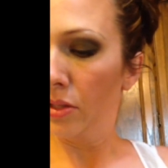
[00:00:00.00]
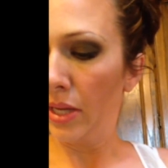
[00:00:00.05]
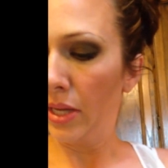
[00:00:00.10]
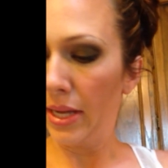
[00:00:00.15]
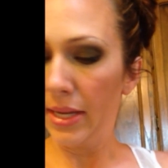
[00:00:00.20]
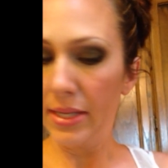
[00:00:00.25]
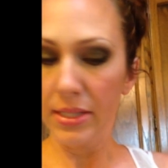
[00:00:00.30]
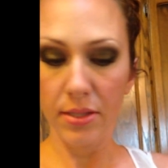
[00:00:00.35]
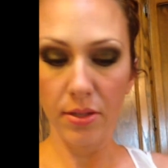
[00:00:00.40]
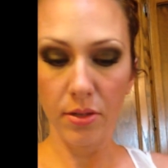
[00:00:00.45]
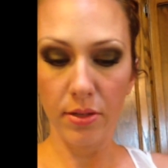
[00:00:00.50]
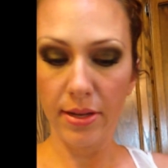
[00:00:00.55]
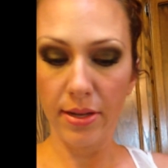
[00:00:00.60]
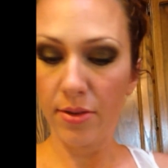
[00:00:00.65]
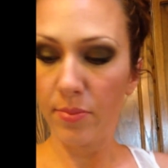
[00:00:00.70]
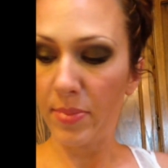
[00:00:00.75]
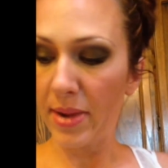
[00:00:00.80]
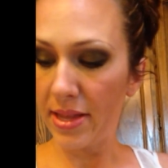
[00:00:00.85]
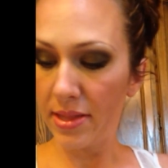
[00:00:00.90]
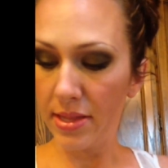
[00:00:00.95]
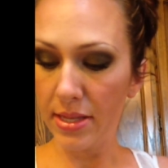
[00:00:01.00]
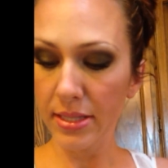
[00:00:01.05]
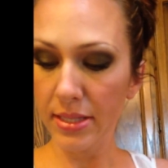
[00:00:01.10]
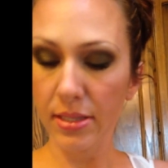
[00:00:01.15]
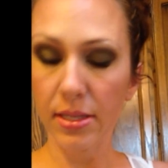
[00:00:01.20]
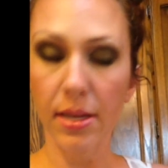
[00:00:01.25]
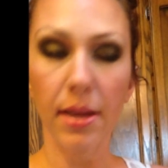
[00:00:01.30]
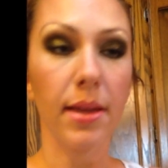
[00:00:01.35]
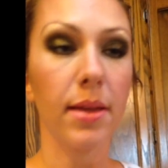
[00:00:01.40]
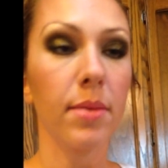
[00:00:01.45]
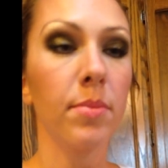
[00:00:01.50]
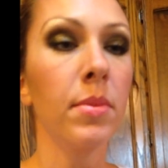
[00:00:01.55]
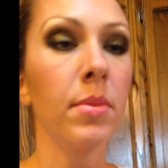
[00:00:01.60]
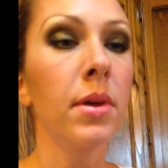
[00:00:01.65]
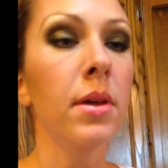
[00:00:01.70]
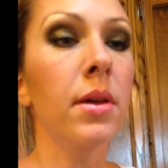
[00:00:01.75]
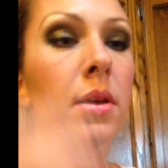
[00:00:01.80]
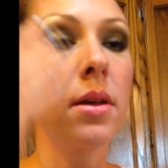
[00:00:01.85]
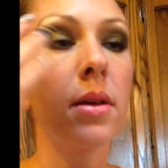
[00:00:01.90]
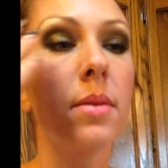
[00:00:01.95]
Okay, so now by this time,
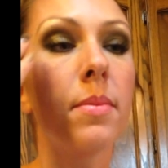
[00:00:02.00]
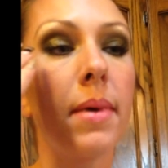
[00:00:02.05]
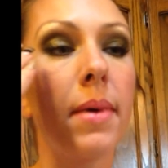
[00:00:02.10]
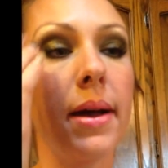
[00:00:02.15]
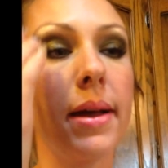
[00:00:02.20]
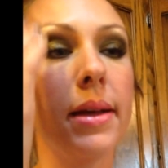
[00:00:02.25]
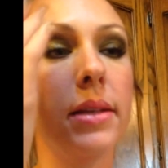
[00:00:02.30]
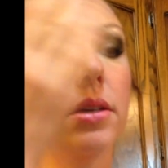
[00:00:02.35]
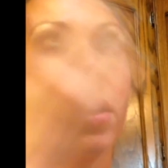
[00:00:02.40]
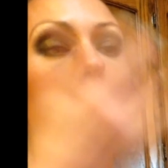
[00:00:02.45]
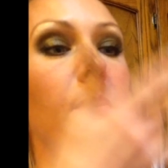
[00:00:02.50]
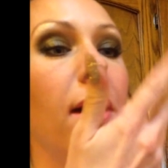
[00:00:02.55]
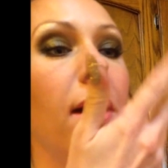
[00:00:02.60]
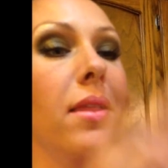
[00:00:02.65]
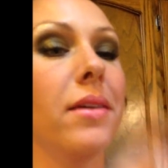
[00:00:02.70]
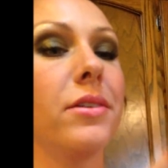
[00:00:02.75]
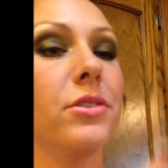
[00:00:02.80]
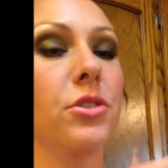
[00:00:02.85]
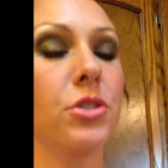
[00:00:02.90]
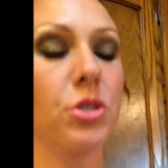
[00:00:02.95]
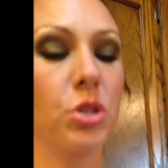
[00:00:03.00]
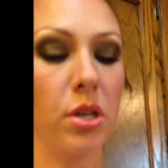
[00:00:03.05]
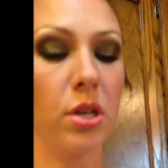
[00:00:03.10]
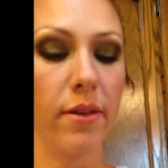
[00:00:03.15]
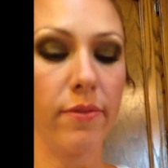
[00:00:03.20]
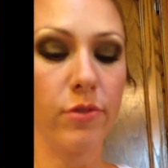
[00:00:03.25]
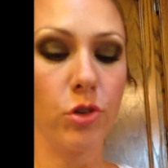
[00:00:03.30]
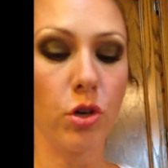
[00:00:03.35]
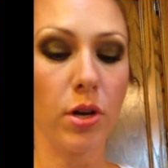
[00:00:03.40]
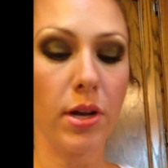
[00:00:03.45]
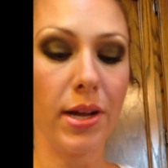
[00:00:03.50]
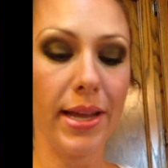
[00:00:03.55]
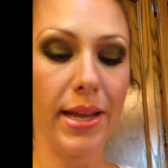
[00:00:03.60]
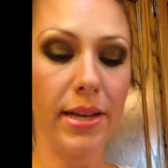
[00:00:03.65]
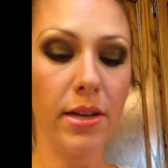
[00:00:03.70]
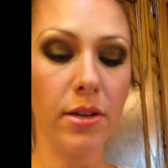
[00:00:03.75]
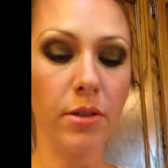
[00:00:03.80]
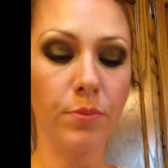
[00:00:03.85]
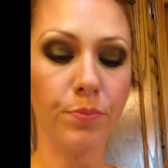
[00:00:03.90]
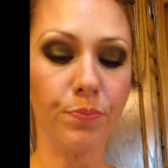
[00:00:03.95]
my top eyelashes should have
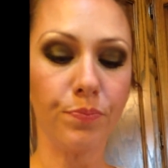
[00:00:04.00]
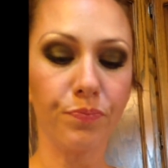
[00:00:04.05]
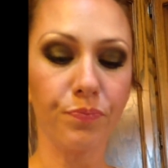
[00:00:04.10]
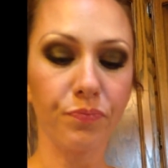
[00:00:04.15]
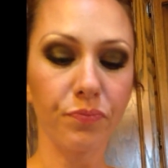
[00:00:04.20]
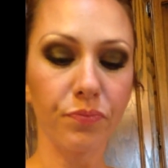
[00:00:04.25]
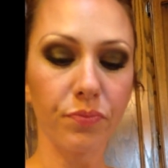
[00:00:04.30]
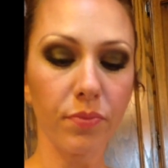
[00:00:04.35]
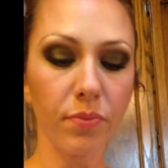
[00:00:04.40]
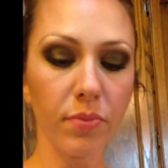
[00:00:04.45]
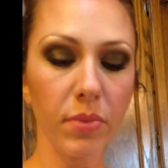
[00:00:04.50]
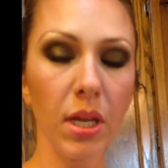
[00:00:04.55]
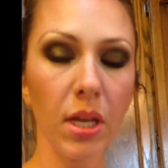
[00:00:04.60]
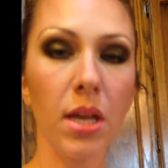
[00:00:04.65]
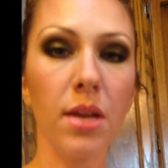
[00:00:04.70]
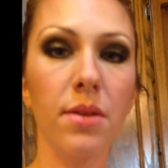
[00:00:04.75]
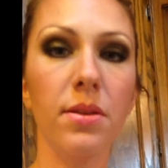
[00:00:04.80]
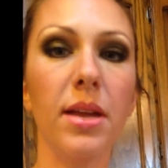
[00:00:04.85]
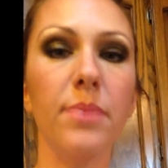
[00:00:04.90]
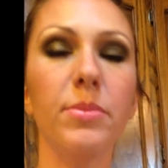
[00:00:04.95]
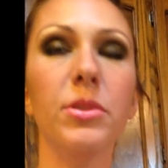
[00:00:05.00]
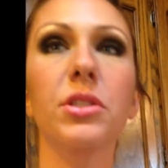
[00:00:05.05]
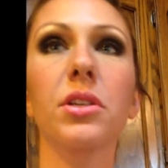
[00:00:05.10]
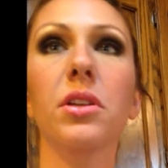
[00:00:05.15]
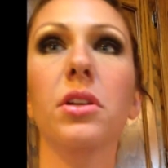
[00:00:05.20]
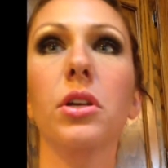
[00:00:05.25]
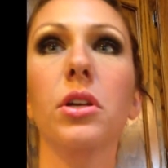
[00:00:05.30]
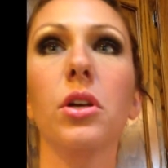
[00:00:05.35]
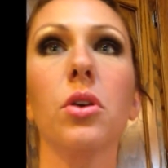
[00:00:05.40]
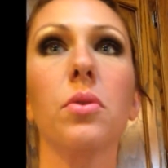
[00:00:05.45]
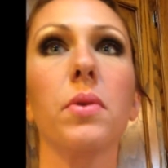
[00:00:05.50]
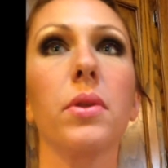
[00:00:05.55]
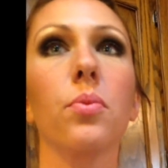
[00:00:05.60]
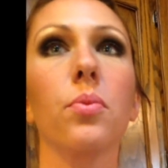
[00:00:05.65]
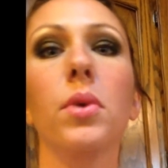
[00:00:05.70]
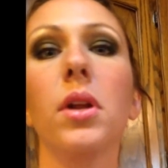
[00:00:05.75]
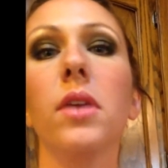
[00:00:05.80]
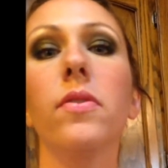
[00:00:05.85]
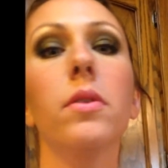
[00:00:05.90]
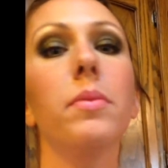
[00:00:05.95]
dried. And I'm just going to go
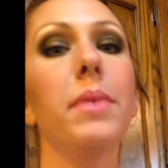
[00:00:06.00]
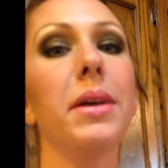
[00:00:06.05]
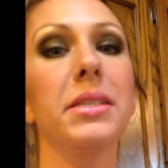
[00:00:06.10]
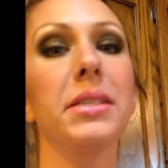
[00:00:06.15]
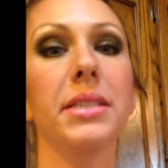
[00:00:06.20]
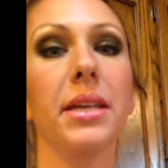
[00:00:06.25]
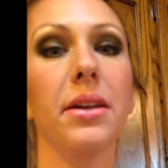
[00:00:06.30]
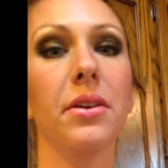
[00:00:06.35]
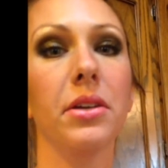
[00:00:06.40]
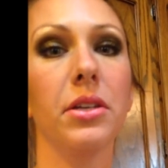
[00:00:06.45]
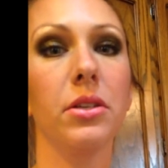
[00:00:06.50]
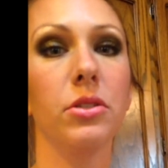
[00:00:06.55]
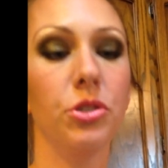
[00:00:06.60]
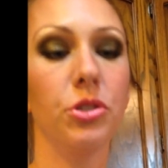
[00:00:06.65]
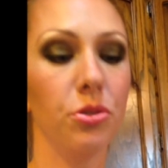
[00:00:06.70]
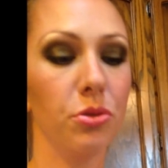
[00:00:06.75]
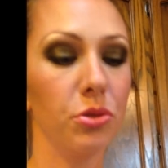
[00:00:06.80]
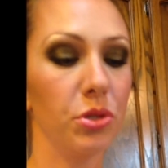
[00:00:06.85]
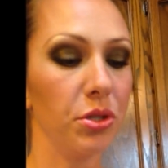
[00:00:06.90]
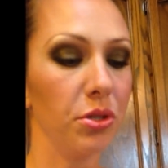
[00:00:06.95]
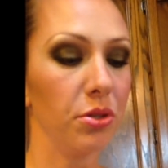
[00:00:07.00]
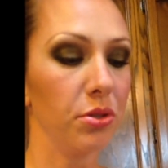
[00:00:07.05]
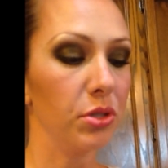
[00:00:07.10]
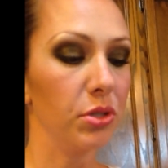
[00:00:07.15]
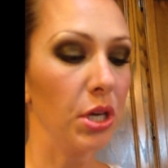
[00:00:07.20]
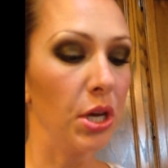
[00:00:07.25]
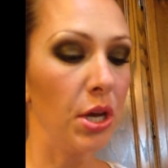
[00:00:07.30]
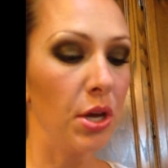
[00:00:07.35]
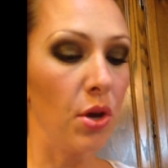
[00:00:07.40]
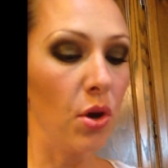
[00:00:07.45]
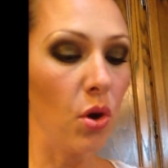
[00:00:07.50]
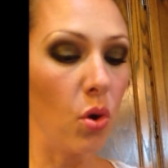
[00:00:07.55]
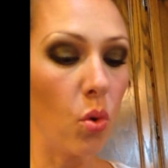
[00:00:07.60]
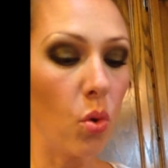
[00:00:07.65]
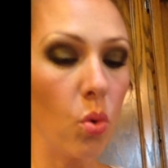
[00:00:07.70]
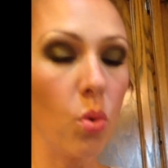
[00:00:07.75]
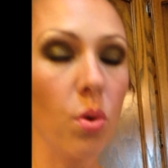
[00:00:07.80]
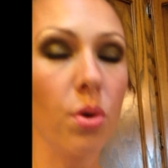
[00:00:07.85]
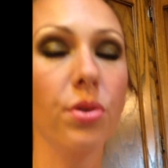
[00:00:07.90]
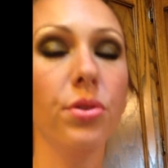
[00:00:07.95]
with whatever mascara you choose to use,
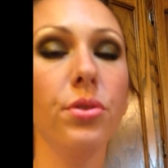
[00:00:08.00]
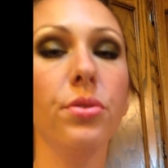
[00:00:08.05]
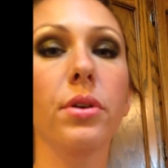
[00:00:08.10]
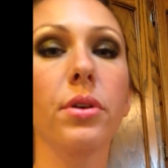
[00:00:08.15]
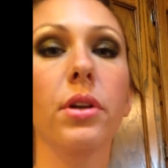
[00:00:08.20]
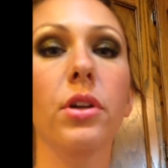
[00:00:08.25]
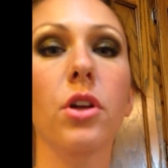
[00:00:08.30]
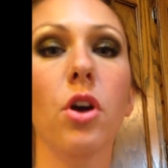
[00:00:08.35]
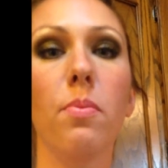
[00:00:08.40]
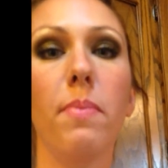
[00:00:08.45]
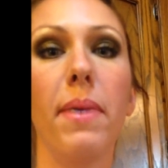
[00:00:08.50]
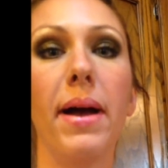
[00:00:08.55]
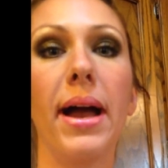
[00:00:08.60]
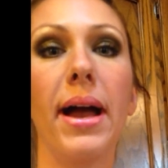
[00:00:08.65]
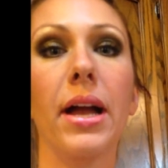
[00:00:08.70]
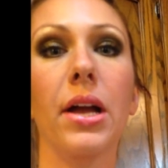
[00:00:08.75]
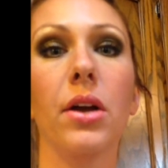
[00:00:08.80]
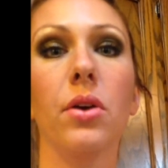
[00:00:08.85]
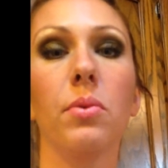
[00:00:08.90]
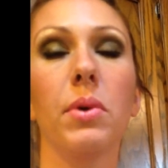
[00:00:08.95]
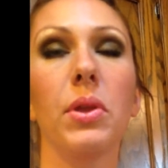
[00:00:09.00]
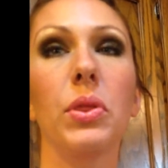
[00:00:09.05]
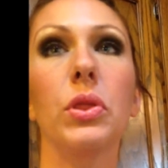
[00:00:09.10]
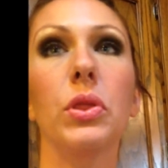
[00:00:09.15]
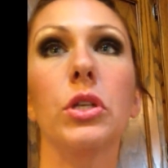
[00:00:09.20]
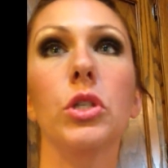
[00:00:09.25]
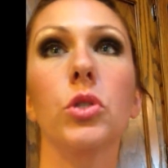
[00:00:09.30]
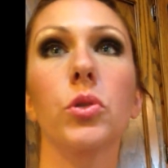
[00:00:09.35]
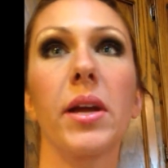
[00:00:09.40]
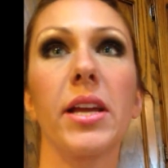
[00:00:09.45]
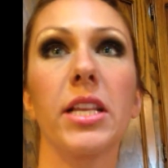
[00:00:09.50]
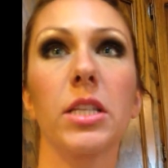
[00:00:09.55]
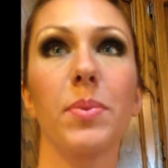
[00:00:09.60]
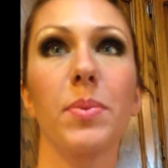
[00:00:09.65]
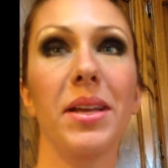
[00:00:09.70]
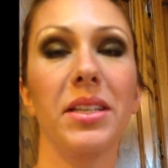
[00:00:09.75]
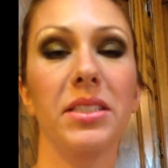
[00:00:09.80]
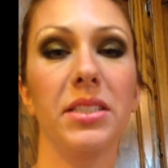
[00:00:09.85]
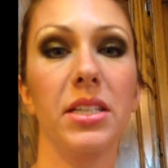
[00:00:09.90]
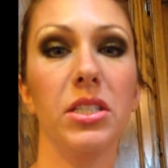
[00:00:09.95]
or you could go back with the
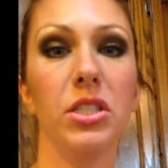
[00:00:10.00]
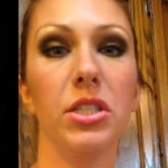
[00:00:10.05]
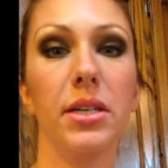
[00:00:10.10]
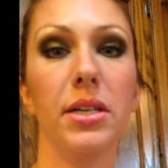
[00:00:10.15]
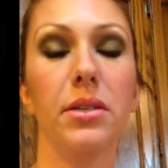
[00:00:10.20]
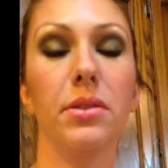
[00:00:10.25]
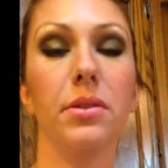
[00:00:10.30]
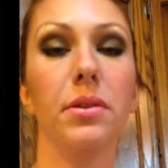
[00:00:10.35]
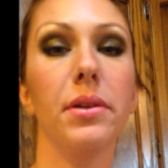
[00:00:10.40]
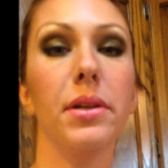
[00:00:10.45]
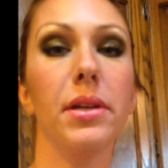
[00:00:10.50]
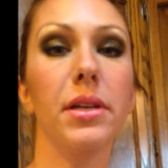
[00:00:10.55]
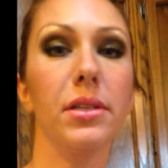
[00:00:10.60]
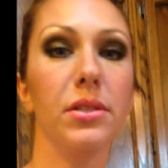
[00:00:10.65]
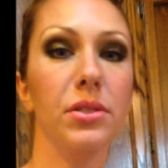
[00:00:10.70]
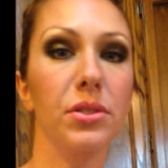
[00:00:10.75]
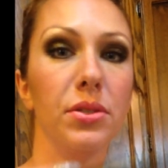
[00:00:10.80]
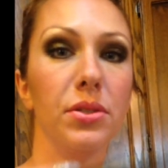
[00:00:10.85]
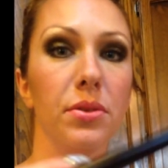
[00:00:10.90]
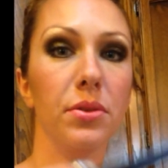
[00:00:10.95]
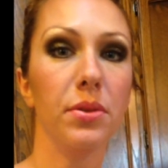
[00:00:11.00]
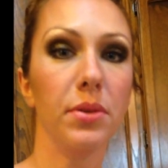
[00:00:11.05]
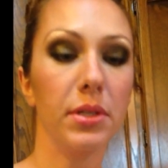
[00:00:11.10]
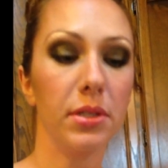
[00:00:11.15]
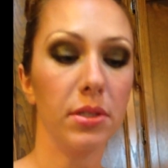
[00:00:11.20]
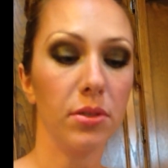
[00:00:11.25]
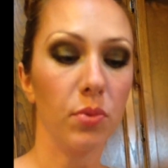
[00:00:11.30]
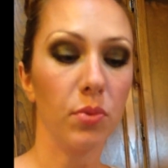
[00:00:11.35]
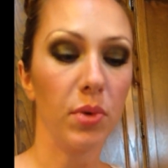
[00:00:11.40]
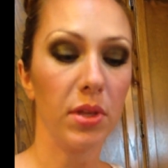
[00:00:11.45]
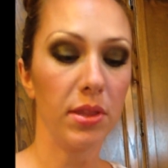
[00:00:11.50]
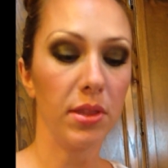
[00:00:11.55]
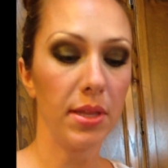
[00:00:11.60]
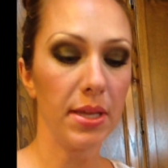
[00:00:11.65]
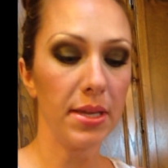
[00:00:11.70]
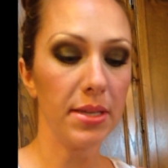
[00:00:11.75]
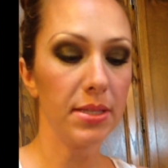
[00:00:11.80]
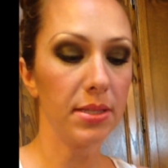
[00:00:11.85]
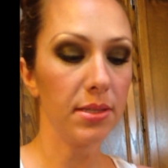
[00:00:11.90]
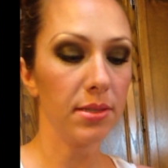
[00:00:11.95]
transplanting gel and do it with
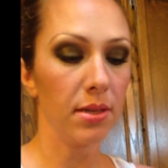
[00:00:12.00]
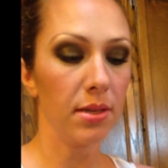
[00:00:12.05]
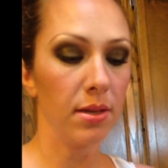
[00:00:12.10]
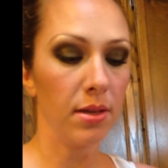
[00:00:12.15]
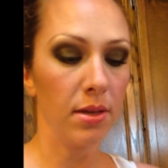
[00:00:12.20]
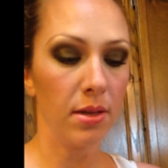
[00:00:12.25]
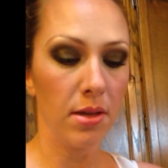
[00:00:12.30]
this.